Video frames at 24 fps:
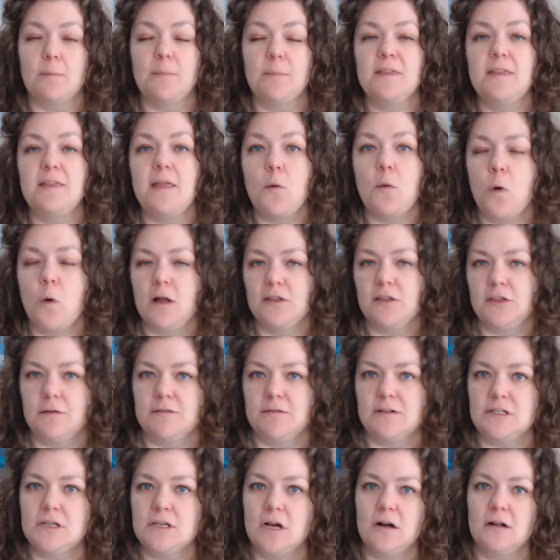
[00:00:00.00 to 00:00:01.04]
but they want the
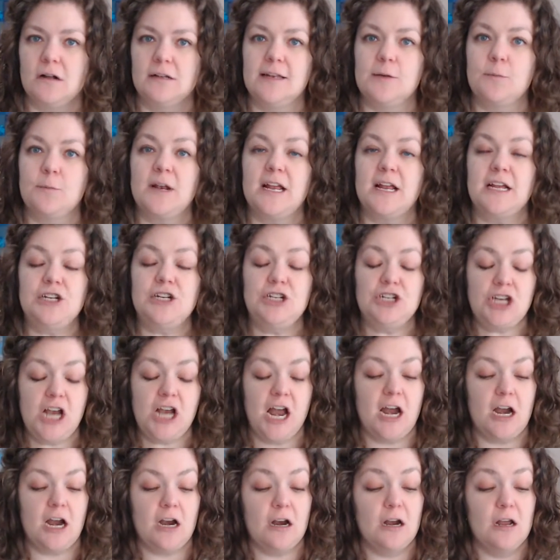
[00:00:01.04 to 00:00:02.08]
result. And when I
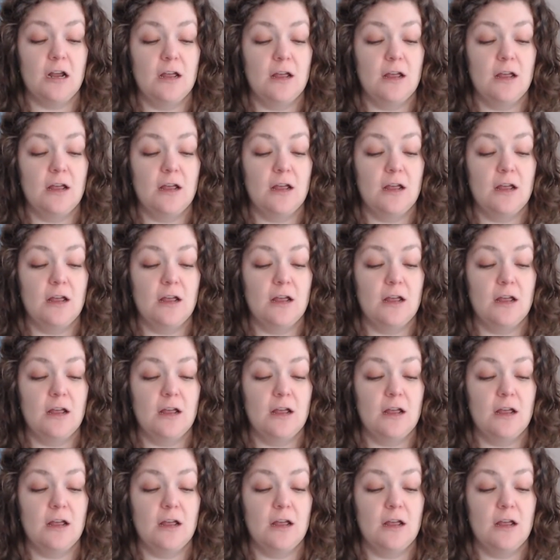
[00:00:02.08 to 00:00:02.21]
share